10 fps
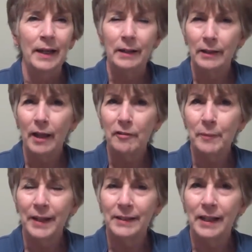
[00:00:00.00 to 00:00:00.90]
And a lot
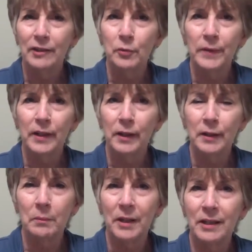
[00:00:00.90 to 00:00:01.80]
of my clients, when they
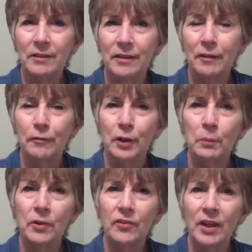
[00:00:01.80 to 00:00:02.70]
look at my intake
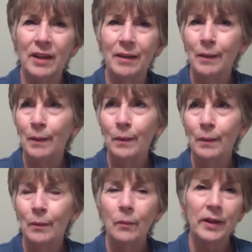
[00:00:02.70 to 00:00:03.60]
form, will say,
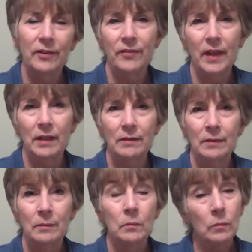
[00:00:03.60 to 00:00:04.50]
"What is that?"
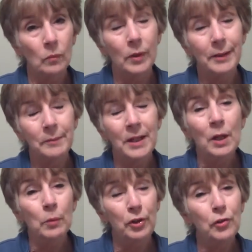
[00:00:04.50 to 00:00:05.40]
Well,
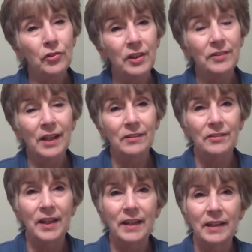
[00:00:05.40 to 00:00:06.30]
when you sit down to
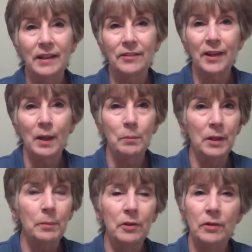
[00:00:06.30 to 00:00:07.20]
take an exam,
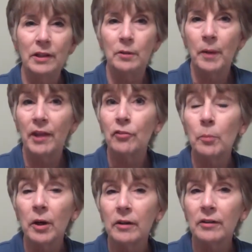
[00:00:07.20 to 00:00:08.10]
maybe you need to pass the
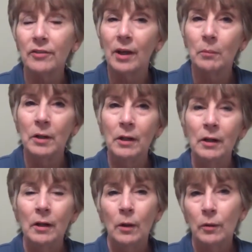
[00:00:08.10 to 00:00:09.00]
bar exam,
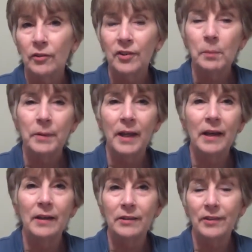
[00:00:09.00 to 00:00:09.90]
or a
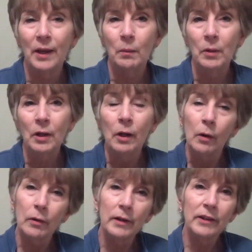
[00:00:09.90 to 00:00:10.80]
CPA exam,
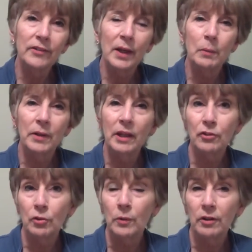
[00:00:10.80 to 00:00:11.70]
or an exam to
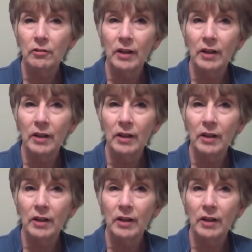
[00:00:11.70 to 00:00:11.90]
get you into